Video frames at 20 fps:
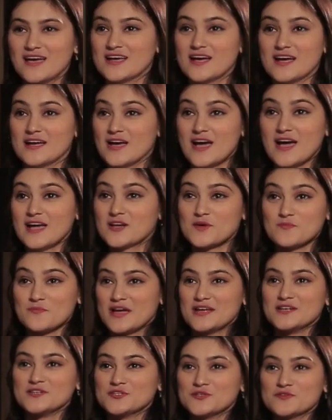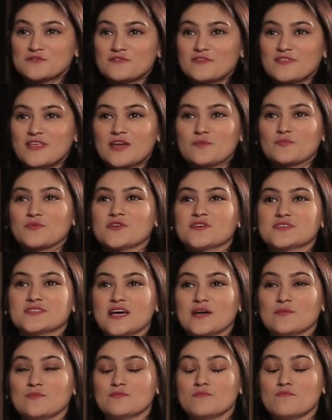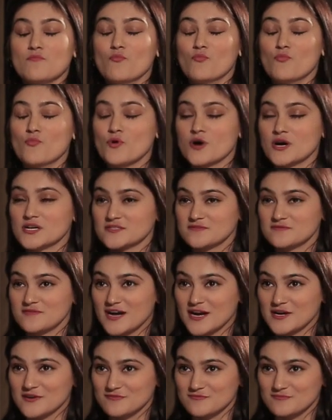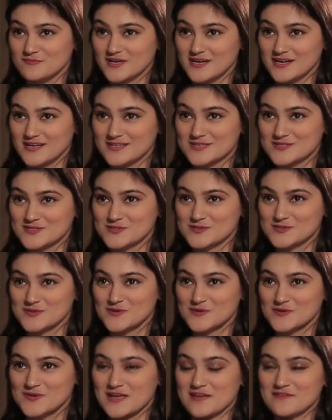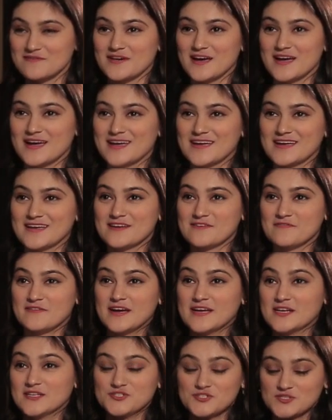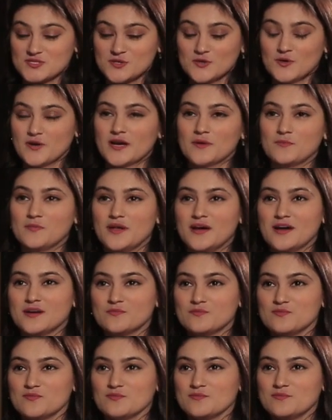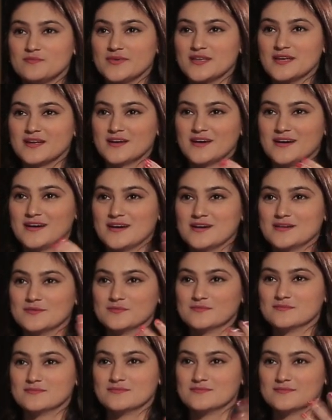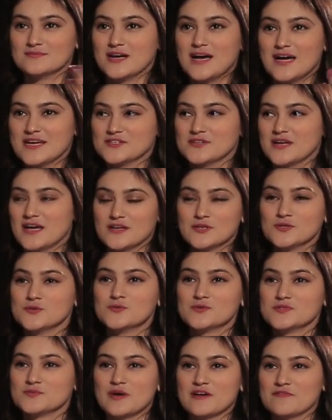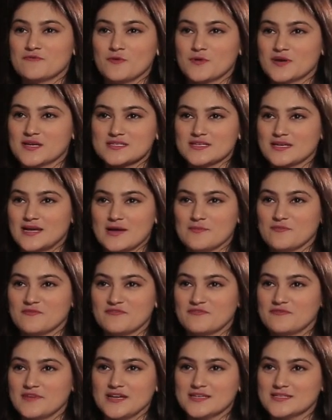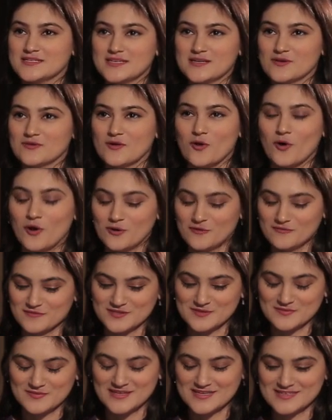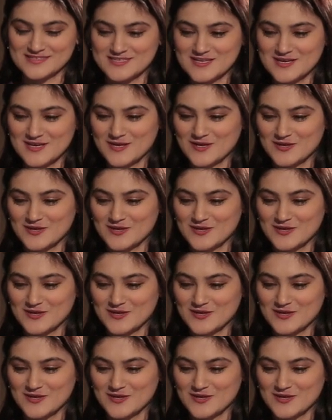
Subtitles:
I commend you for that because I'm mortified of blood. So if I just look at blood, I lose my focus and I'm fainting all over the place.